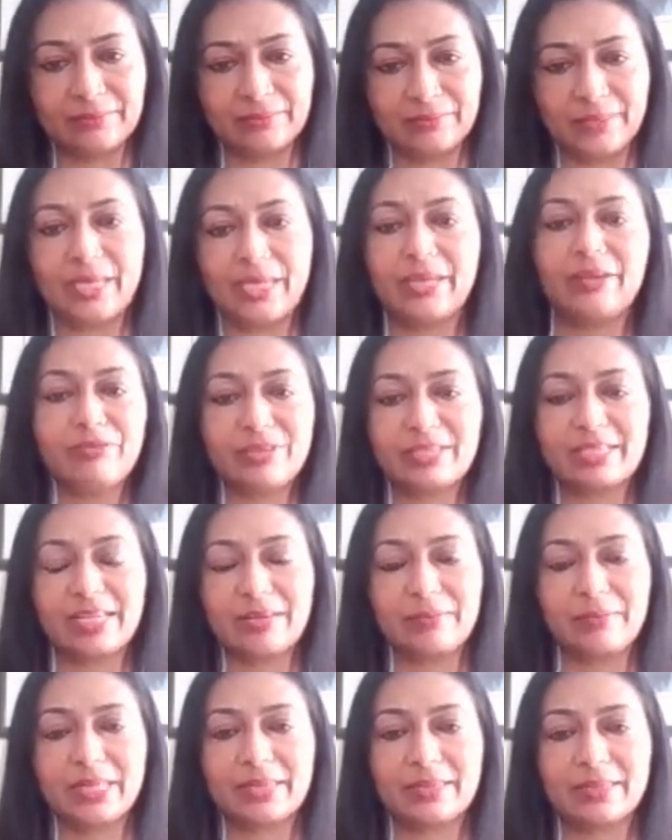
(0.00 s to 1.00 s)
Any physical
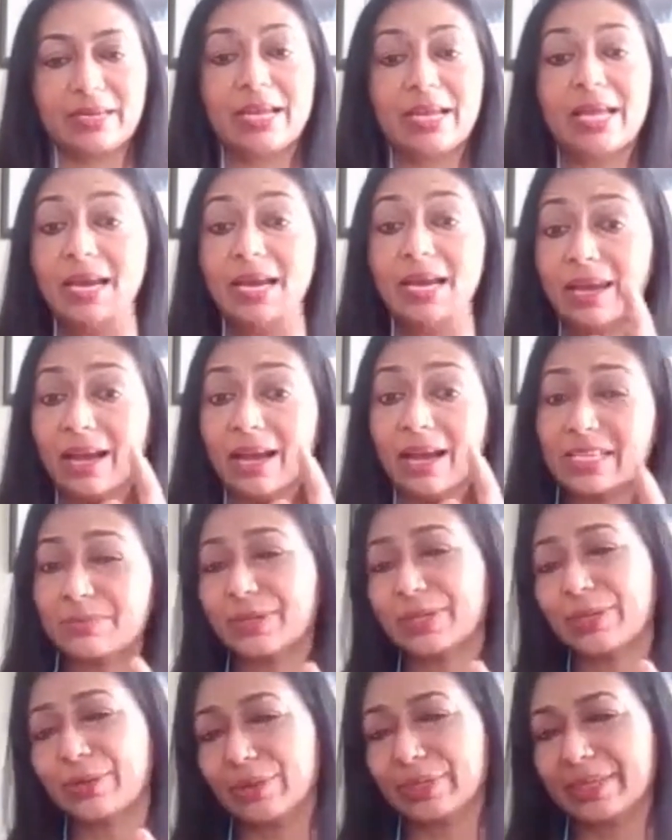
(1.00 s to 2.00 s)
method. Last but
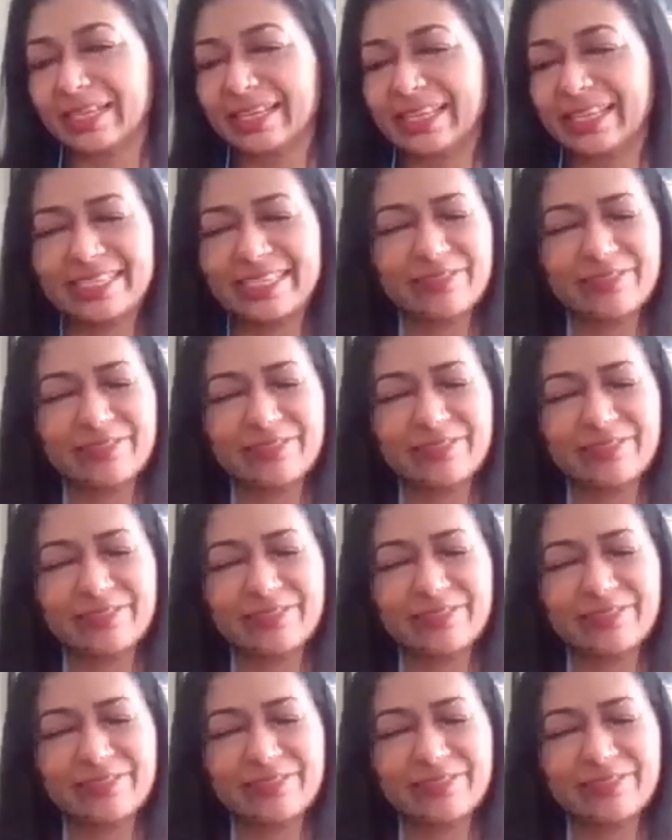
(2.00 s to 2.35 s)
not the least,